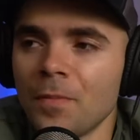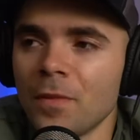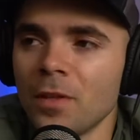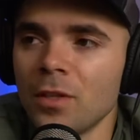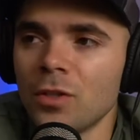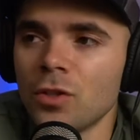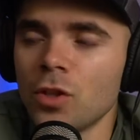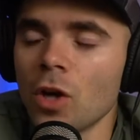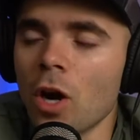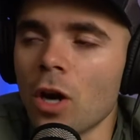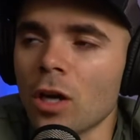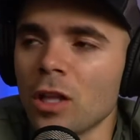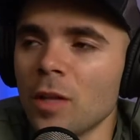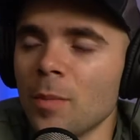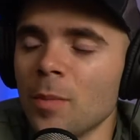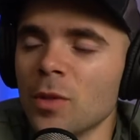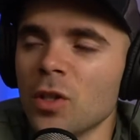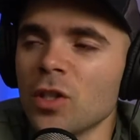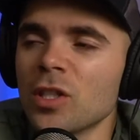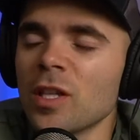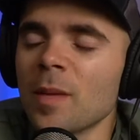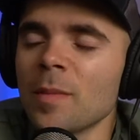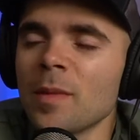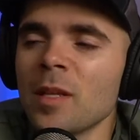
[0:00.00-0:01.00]
chocolate. But
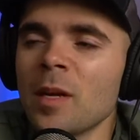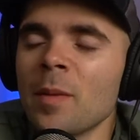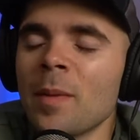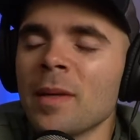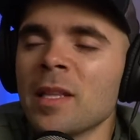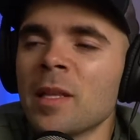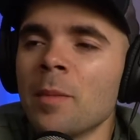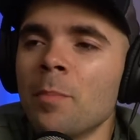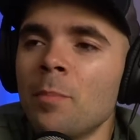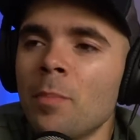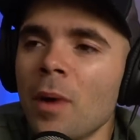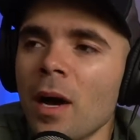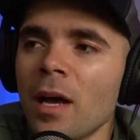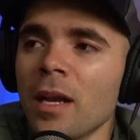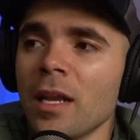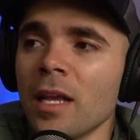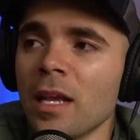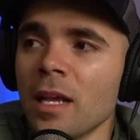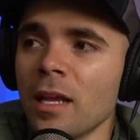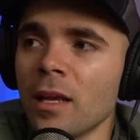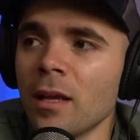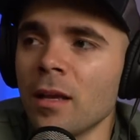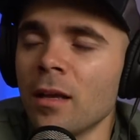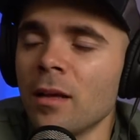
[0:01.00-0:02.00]
there's something about the
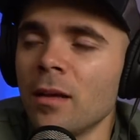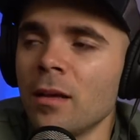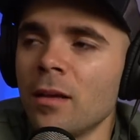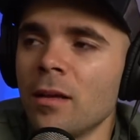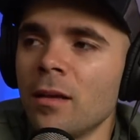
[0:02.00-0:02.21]
bunny